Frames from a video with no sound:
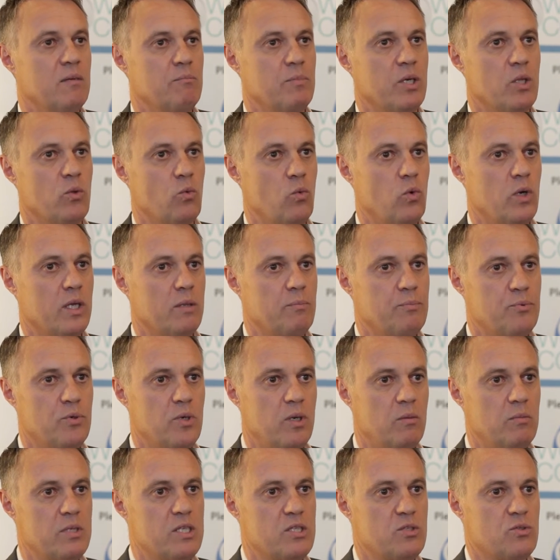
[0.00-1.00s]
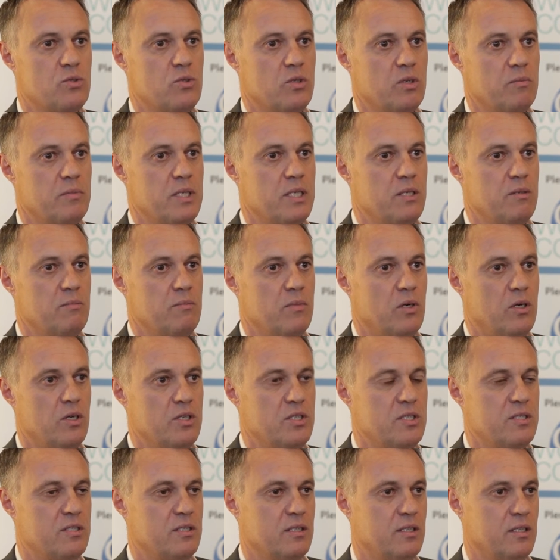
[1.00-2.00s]
But what probably struck me the
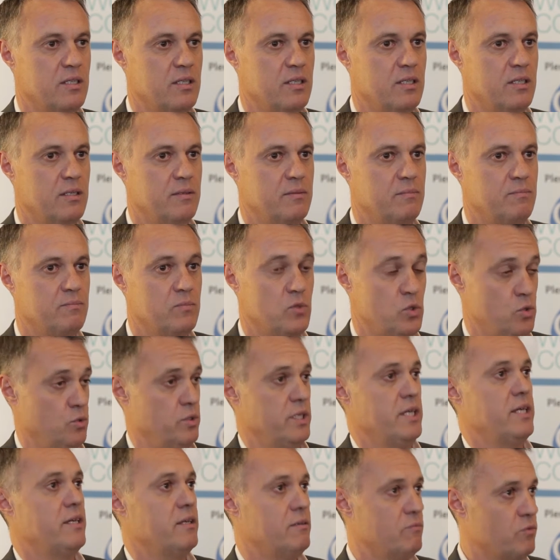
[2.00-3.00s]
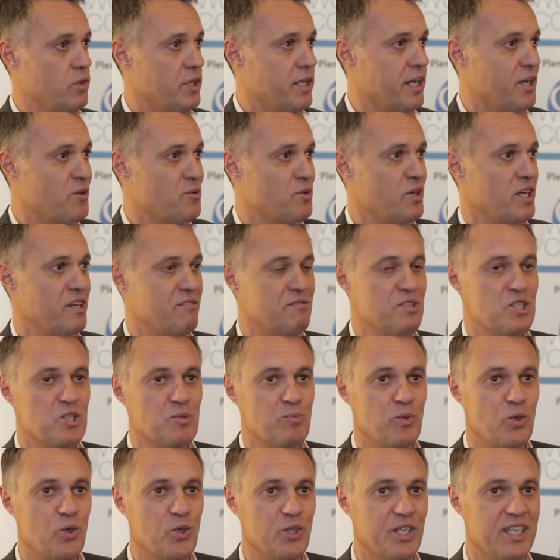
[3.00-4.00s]
most today when I arrived
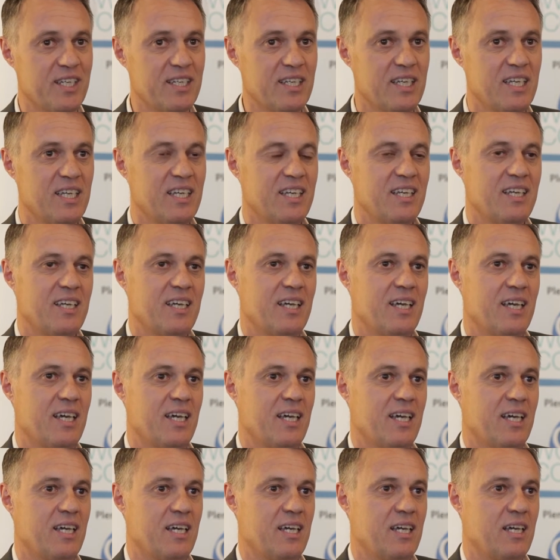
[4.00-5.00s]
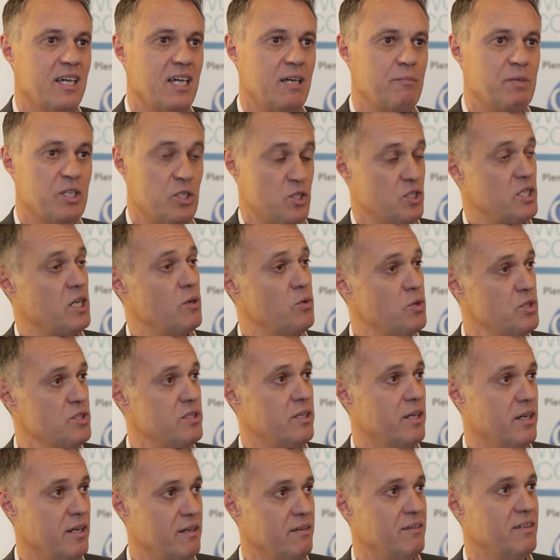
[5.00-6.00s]
this morning, because I was
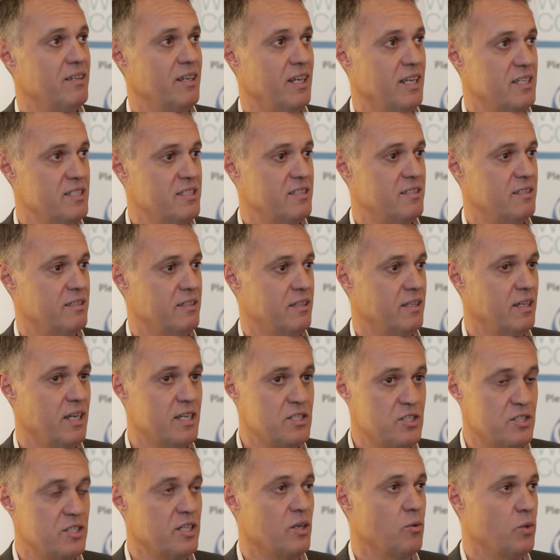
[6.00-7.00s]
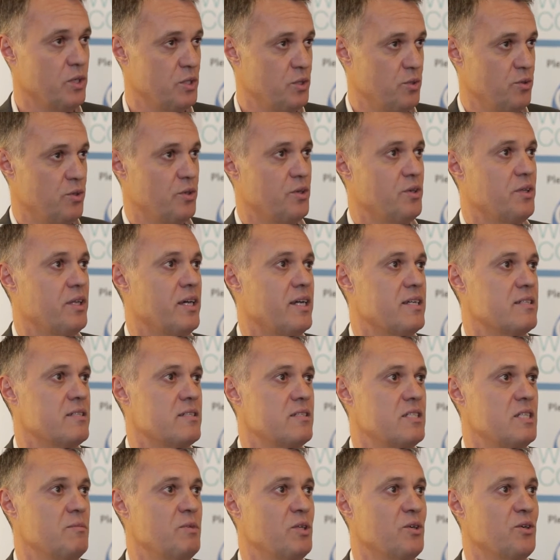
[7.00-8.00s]
there last year when you organized
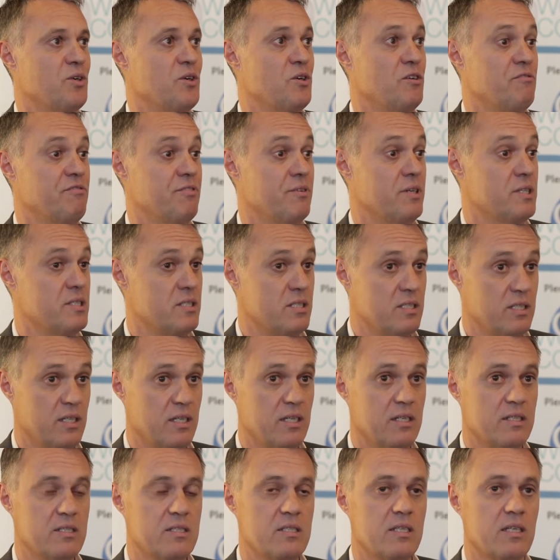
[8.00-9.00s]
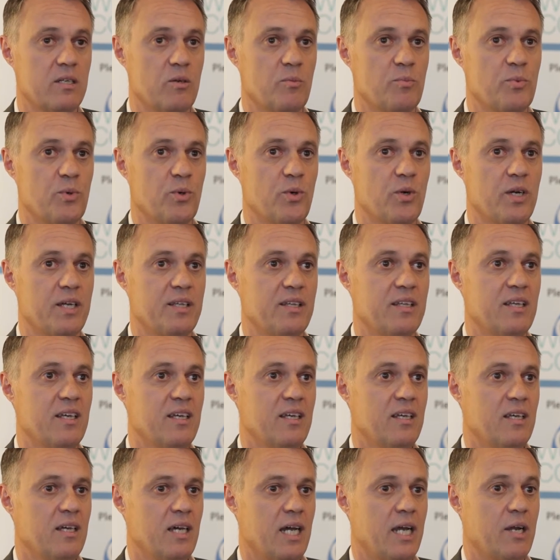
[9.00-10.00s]
a similar conference here in Singapore, and
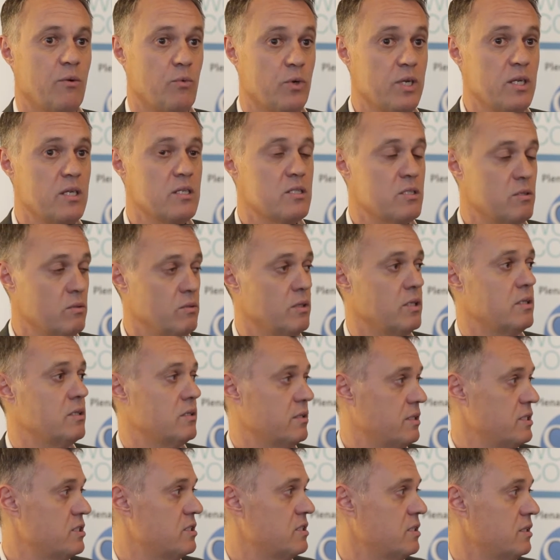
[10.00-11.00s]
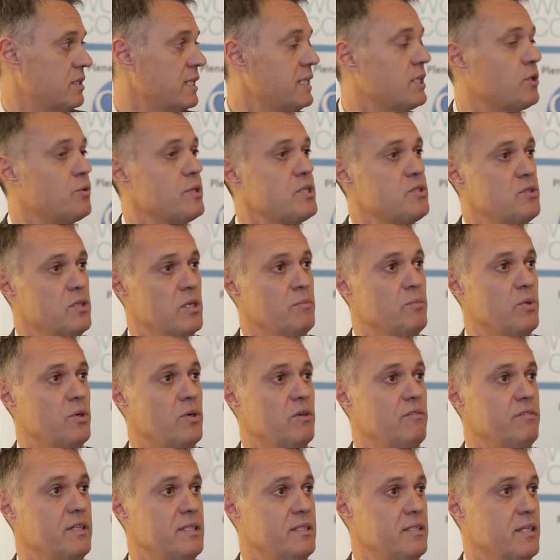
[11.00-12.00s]
I really saw that there is an increased
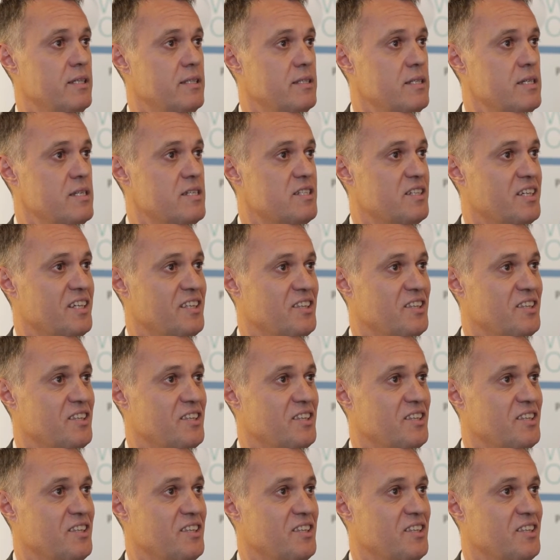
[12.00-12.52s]
number of attendees.